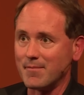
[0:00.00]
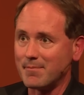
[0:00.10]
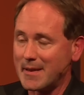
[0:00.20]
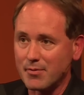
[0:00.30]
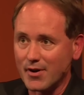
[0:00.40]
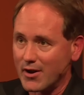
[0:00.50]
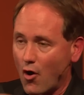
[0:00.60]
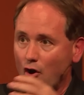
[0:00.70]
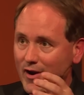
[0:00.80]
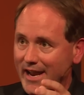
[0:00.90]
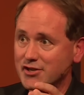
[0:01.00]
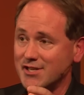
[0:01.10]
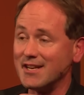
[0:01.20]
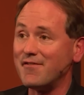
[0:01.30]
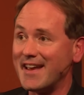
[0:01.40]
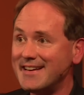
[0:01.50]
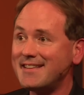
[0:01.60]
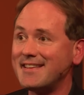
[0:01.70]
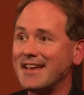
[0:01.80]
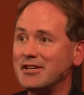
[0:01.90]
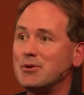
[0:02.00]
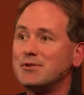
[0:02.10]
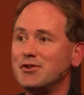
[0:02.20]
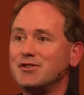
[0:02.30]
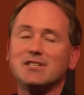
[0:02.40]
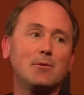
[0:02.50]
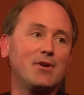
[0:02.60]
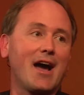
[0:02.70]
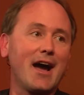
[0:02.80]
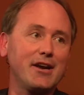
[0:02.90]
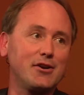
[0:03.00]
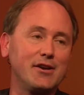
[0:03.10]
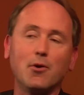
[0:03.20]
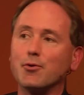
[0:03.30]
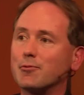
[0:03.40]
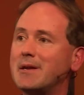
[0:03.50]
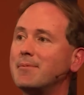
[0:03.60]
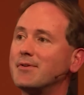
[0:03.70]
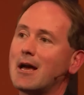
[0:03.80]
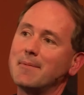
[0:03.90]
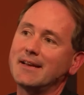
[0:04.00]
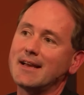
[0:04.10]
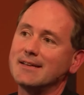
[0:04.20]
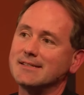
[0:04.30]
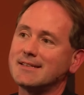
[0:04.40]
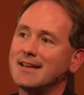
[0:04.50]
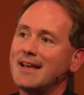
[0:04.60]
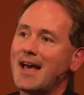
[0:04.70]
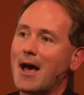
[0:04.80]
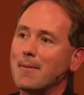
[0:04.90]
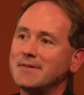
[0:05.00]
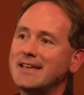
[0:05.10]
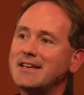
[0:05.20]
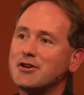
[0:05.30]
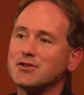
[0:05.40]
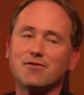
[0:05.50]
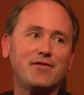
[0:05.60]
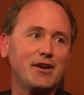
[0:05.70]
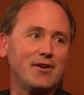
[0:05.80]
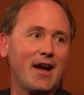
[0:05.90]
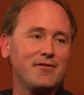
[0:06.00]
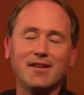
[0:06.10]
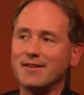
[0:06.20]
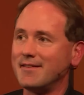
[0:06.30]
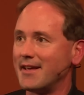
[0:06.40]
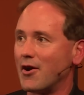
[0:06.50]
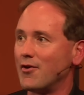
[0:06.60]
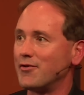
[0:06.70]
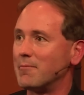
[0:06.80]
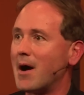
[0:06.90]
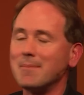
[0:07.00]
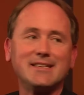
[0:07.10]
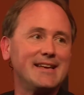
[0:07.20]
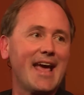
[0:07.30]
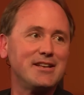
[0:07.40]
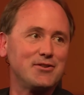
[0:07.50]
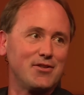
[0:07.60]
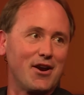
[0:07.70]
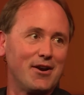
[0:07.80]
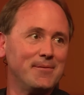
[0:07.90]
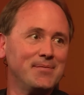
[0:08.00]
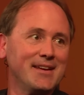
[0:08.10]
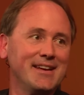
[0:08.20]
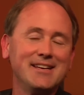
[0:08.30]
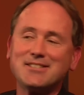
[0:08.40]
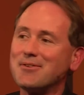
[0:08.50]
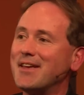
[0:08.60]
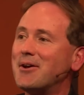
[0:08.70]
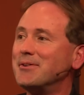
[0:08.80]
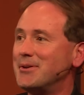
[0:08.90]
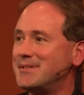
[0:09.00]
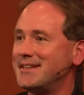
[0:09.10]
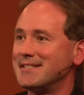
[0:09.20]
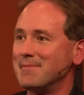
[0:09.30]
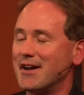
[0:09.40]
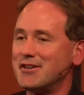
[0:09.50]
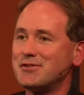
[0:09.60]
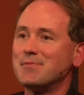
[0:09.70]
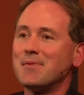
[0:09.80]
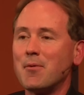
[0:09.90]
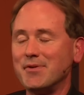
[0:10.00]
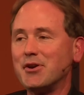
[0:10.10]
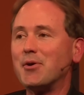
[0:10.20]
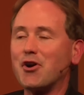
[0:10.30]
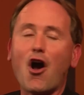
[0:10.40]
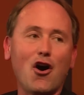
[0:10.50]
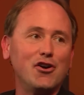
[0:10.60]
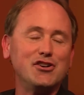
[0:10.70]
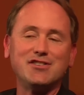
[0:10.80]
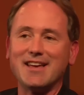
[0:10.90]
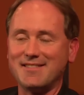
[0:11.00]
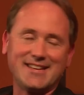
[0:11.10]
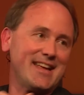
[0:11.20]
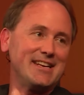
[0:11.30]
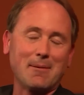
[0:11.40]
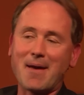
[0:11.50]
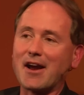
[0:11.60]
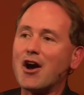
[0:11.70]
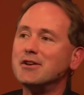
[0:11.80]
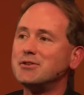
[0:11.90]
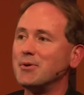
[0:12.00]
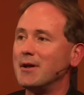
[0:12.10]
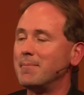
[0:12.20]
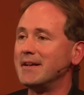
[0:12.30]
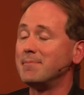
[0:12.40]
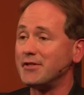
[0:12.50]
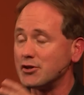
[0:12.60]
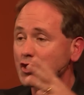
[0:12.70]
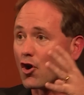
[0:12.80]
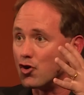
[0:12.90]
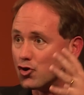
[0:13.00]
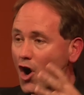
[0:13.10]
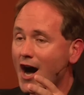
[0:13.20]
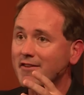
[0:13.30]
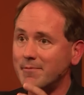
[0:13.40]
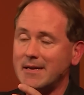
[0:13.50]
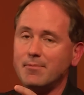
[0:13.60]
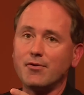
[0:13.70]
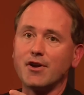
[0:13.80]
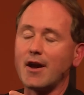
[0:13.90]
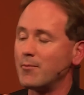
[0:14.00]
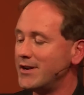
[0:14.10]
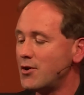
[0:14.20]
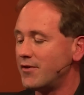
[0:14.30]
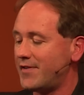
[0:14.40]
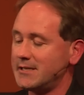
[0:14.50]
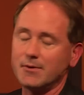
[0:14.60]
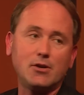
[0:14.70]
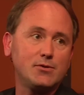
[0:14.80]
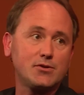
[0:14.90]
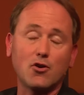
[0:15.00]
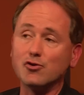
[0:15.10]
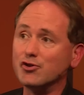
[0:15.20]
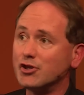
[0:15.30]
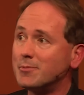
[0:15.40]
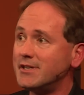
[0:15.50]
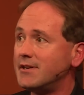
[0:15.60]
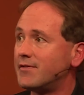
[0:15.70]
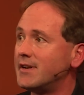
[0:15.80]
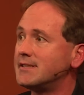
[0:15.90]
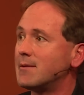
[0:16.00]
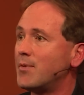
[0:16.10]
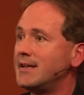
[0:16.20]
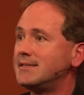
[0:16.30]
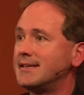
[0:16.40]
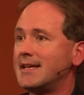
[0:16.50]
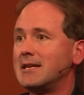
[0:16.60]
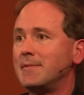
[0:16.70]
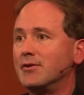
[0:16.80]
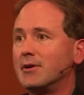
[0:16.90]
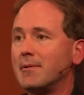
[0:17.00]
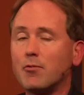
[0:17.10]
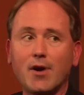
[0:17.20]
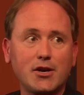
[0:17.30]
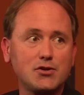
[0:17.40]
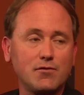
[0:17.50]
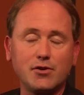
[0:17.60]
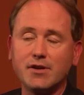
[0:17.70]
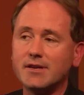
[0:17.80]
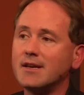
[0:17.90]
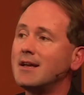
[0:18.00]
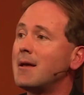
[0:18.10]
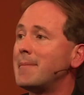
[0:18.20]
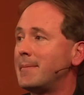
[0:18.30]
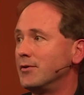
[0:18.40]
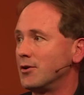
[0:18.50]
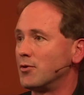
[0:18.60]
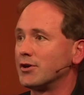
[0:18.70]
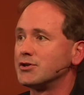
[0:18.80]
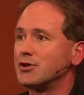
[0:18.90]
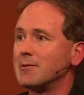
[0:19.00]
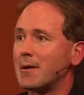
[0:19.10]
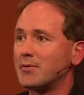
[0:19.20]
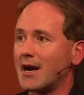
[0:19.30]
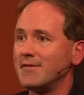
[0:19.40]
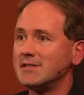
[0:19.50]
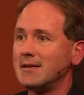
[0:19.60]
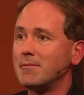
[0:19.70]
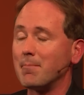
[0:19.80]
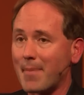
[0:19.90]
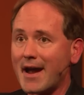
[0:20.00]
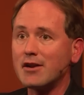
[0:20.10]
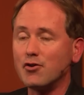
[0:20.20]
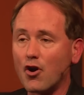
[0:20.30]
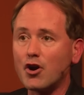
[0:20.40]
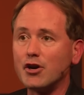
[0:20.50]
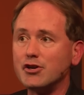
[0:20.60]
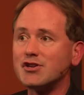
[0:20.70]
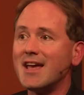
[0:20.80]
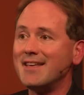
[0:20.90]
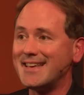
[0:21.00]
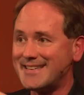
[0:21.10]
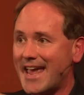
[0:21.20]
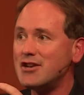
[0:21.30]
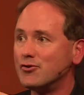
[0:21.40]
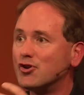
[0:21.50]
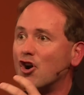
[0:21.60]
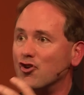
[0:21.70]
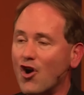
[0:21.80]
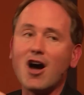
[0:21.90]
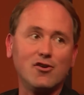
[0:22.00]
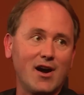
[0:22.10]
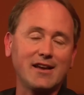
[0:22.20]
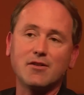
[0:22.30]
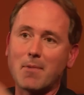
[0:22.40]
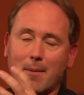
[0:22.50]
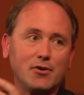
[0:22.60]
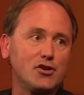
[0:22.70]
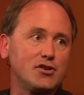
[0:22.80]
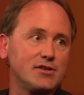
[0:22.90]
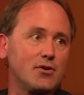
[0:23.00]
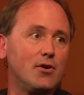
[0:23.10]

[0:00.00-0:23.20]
people at all ages. And if anything, usage is somewhat higher in older people now because teenagers have figured out that all their moms and dads are there, so they don't use it as much. When they go to college, they tend to get back onto it. But there's a lot of people there. And we know that Facebook users are a little bit different in some ways. They tend to be a little bit more extroverted, maybe a little more concerned about privacy. But by and large, they tend to look a lot like the population as a